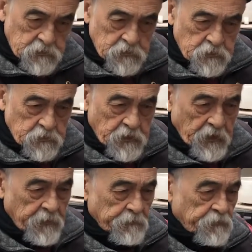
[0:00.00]

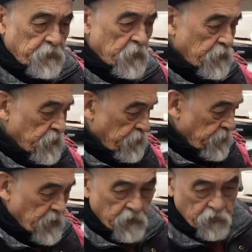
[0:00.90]
Okay,
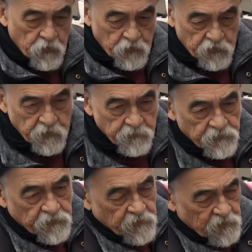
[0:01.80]
that's sorted.
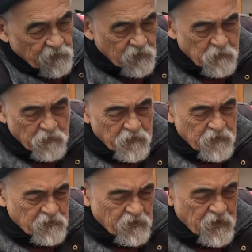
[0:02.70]
Let's keep my
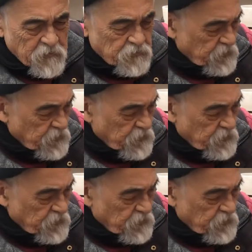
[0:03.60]
fingers again.